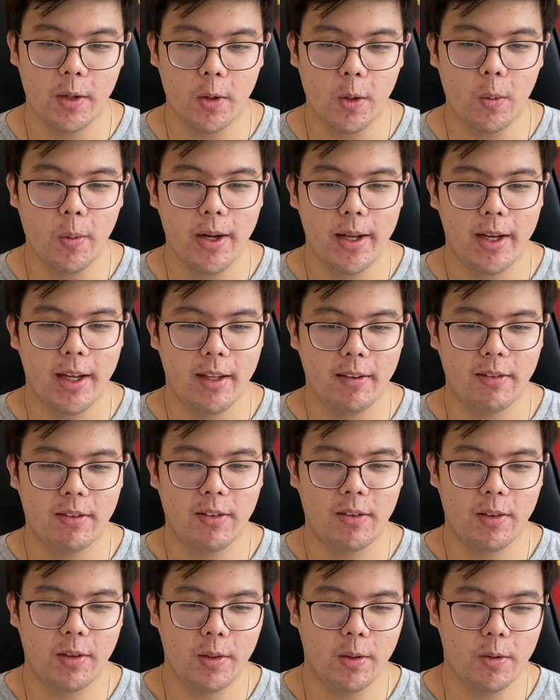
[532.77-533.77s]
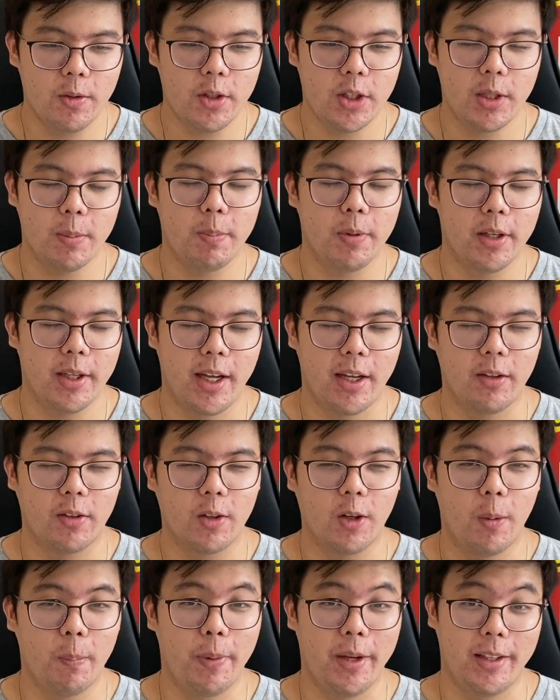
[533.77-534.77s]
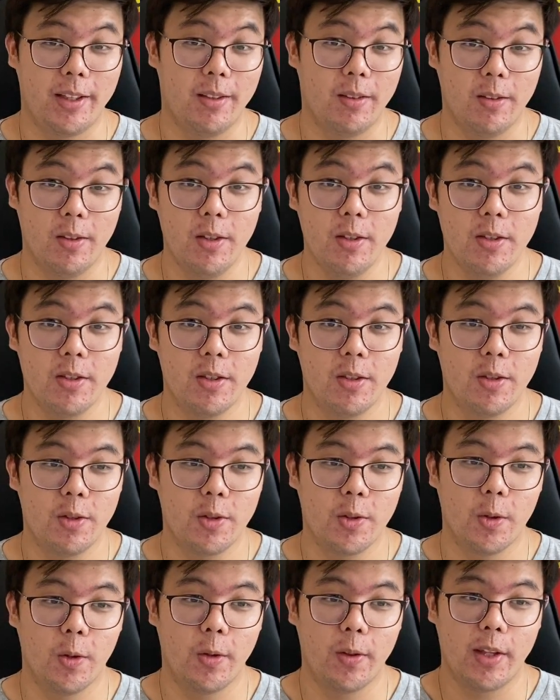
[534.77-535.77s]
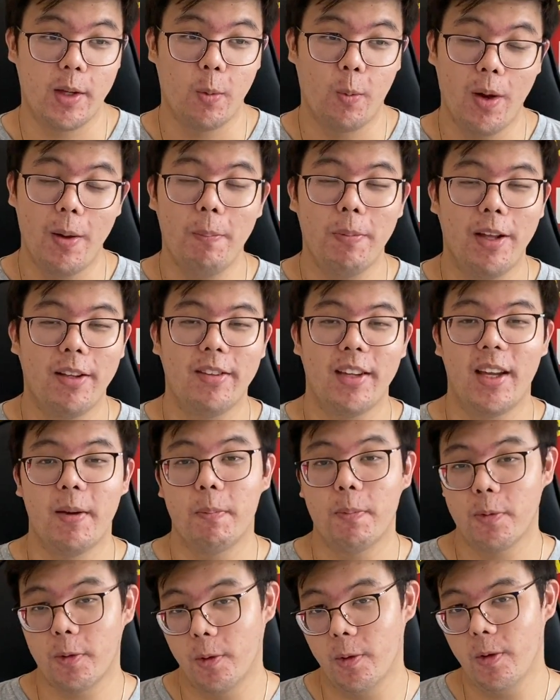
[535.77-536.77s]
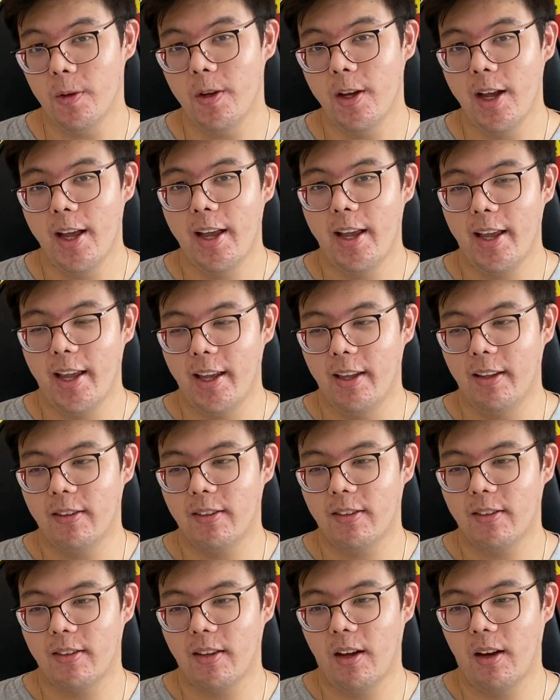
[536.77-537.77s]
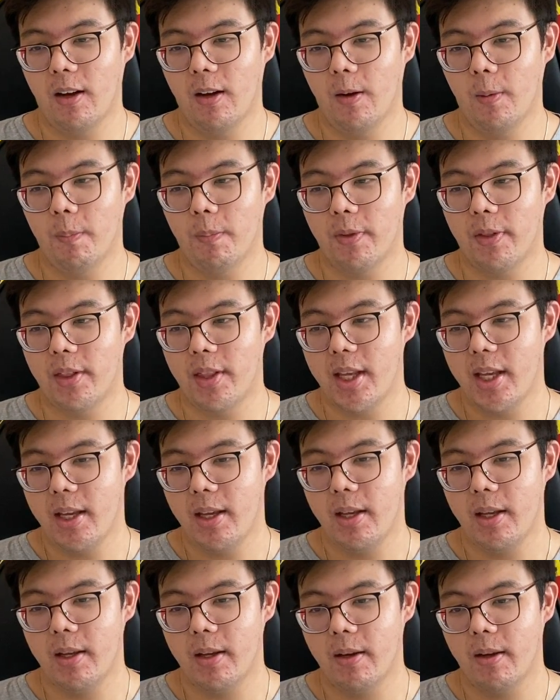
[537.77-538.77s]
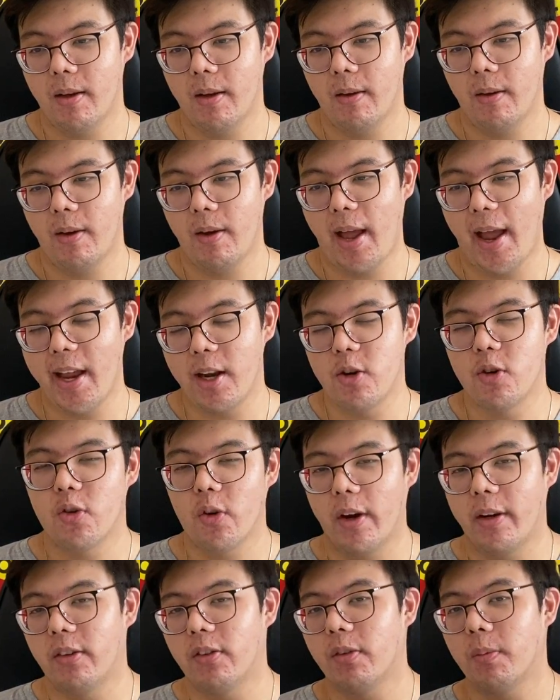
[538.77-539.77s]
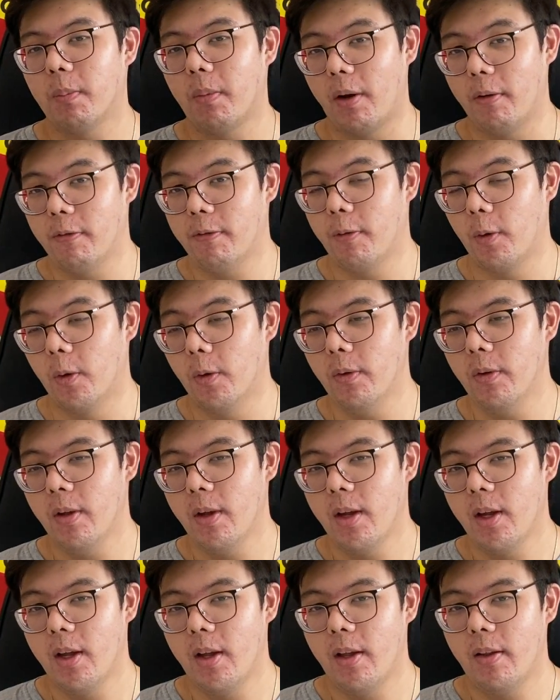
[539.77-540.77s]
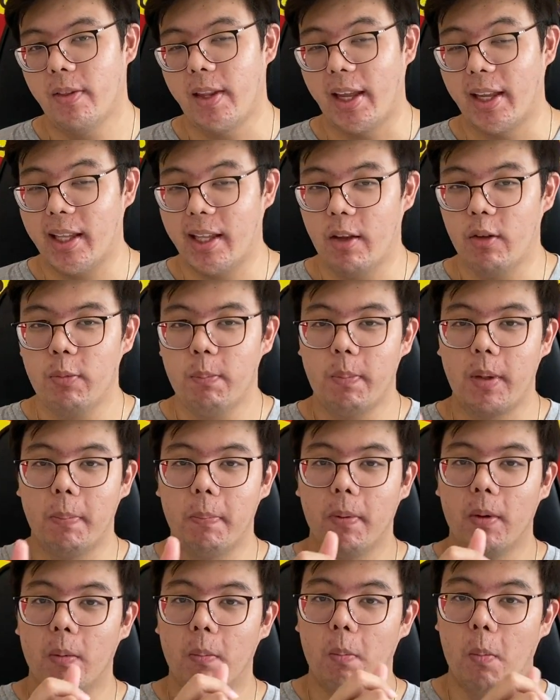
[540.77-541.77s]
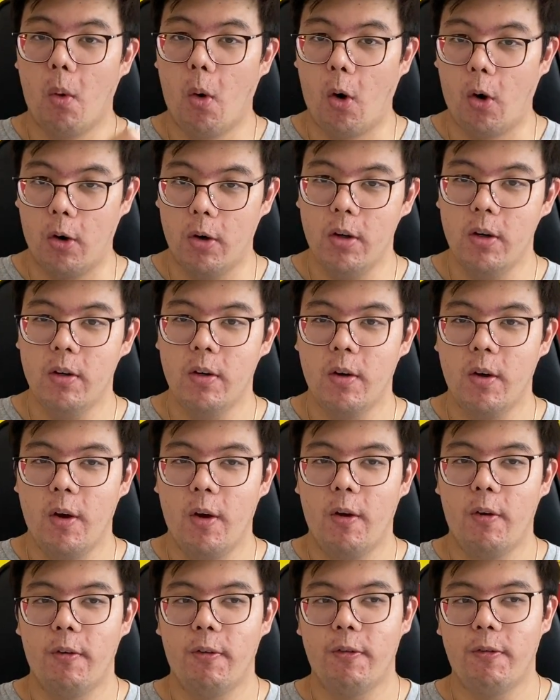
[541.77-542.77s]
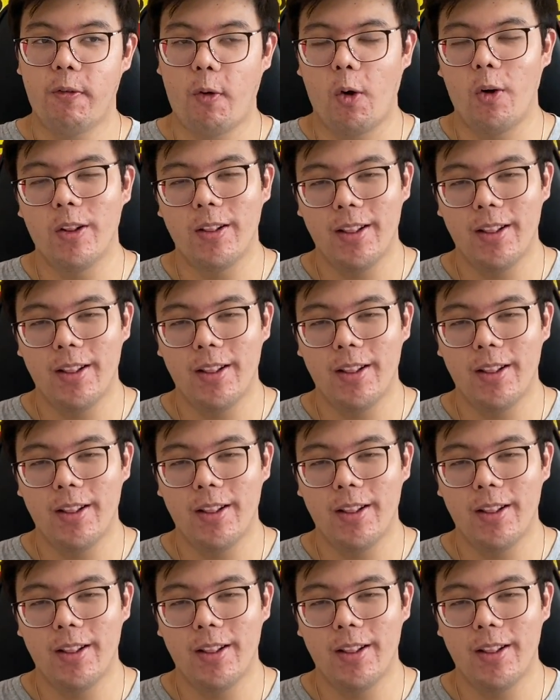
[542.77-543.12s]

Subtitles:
you know what? It's still cheaper than its competitors. So the OnePlus 8 Pro is the Android smartphone that gives people more for